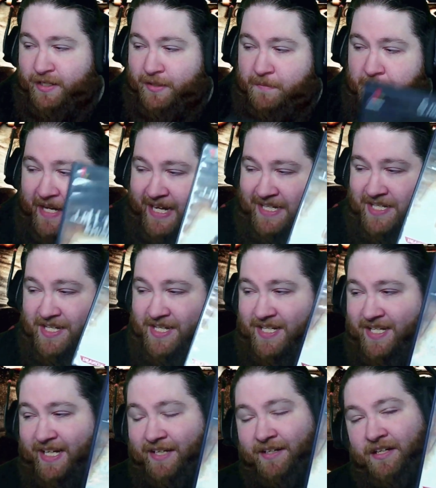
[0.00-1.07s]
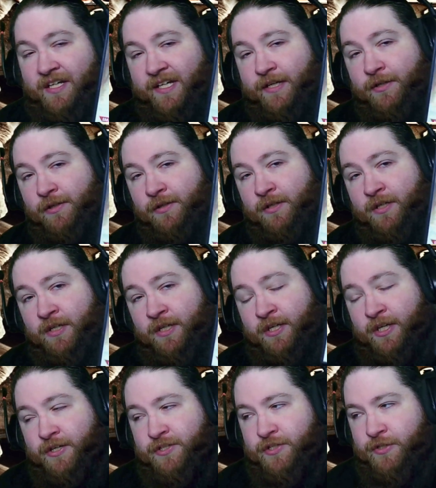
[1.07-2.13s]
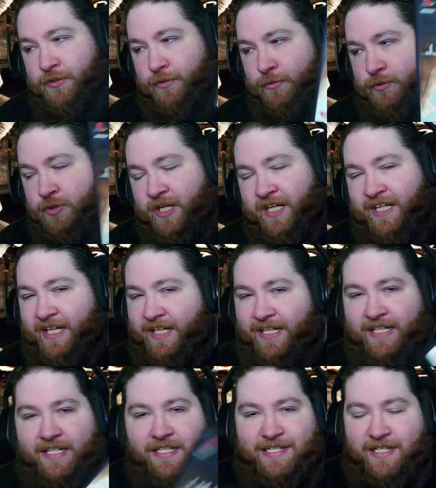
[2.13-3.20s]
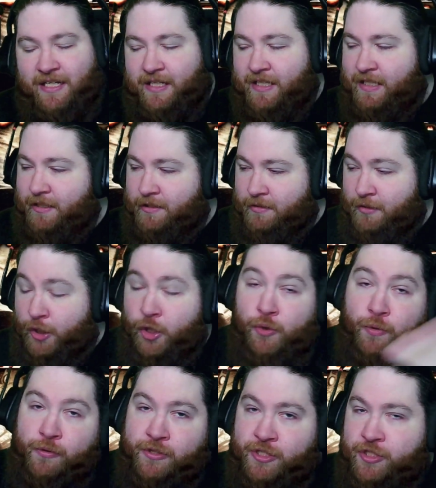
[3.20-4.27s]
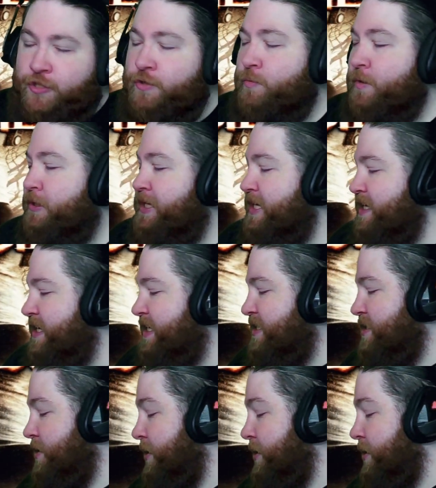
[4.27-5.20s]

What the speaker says: past Silent Hill to try to get his load to where he needs to